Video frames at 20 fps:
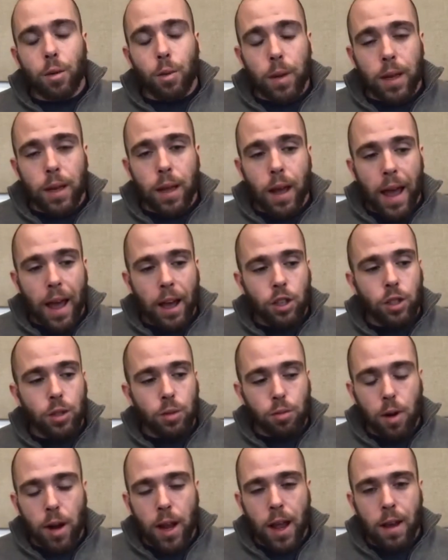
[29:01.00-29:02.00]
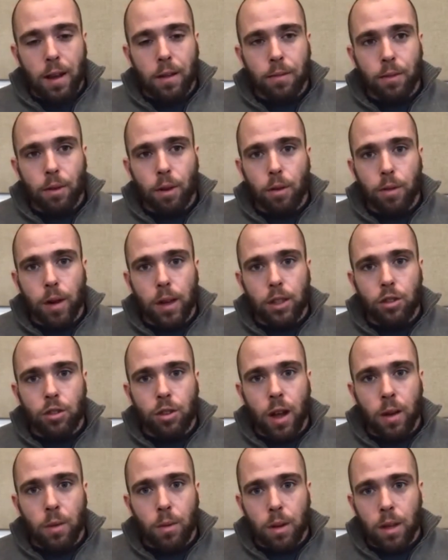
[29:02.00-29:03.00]
we actually ran a full
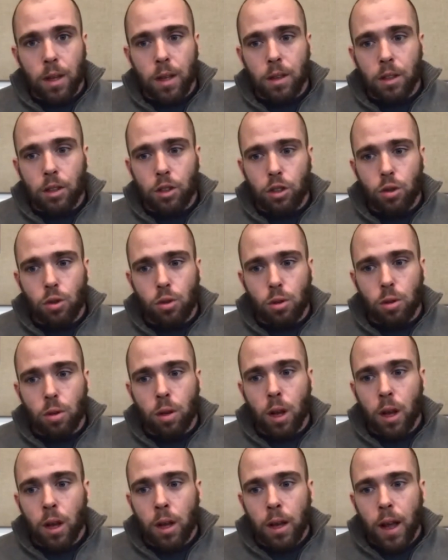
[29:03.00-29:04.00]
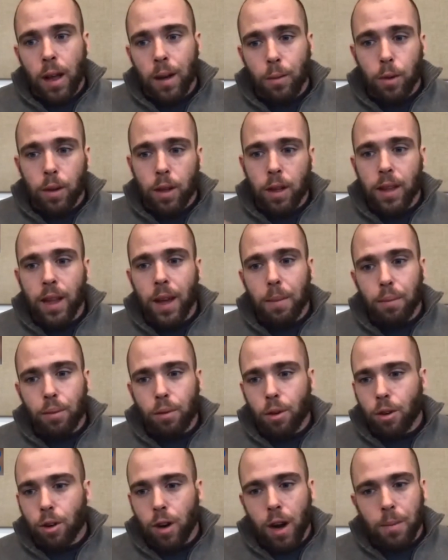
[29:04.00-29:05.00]
restaurant within the school. And within that
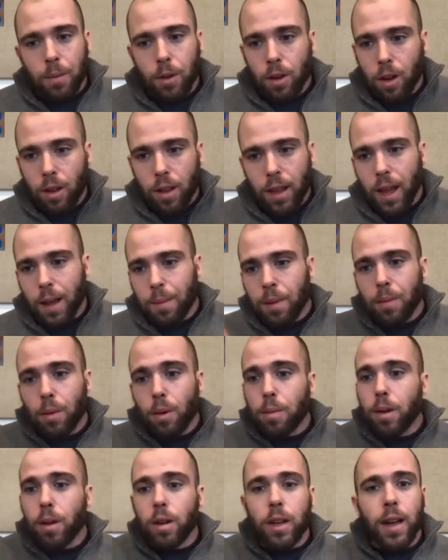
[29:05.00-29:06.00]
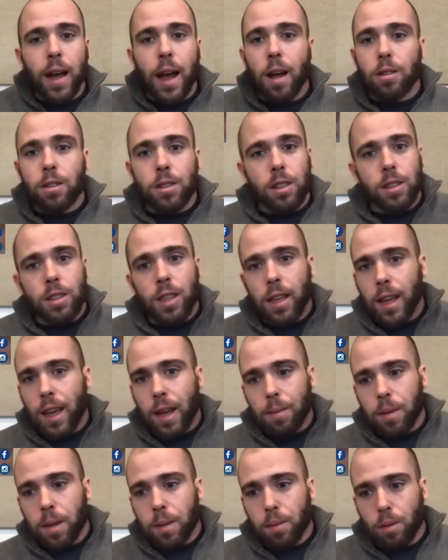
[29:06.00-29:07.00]
program, you know, they had people building houses, they
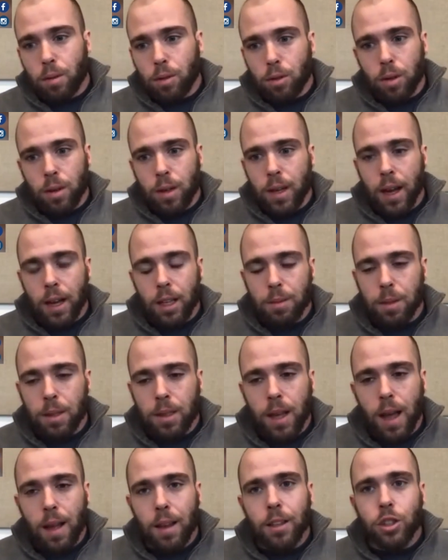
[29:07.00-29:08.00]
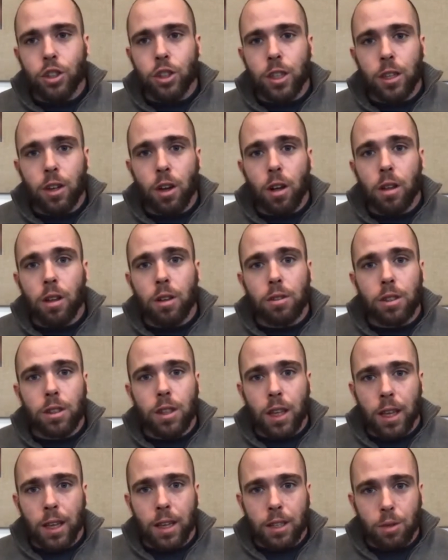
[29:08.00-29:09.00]
had people doing cosmetology and all those
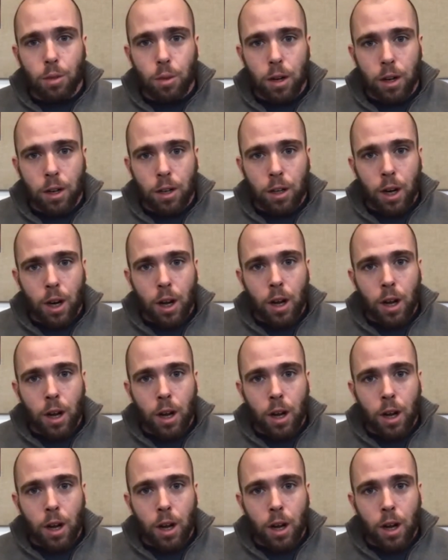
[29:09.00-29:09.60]
things where